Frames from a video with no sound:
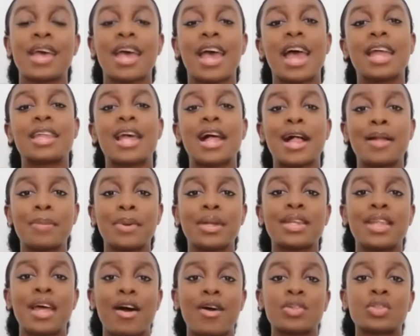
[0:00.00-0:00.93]
and
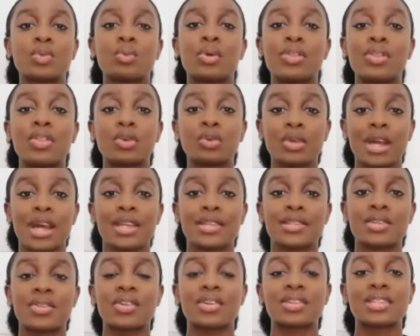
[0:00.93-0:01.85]
helping out with the rain.
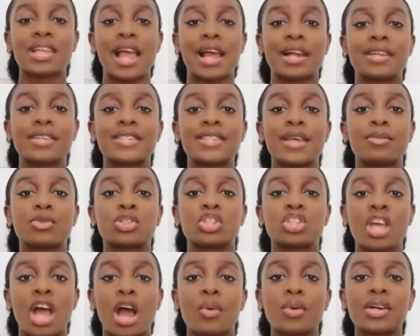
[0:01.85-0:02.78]
So there's likely some
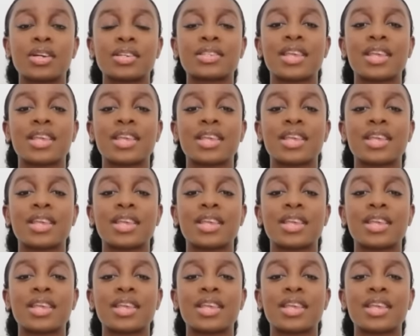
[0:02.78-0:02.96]
showers